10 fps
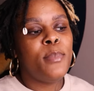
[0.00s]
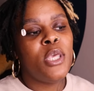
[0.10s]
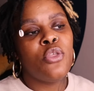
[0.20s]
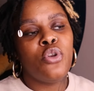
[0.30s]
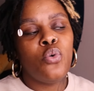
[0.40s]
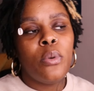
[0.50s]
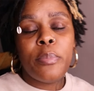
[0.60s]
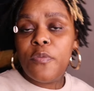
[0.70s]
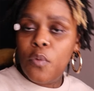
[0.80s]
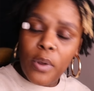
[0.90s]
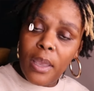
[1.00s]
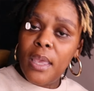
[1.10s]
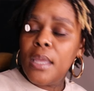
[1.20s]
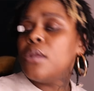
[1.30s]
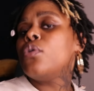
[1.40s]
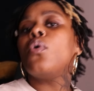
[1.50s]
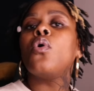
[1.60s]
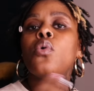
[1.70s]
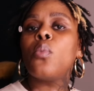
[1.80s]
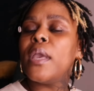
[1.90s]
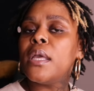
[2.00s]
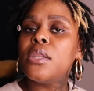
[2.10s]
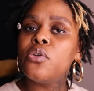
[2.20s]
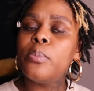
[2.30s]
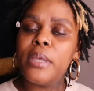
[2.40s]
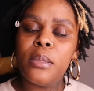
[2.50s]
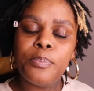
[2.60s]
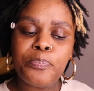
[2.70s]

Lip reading: either do it beforehand or wait a little bit.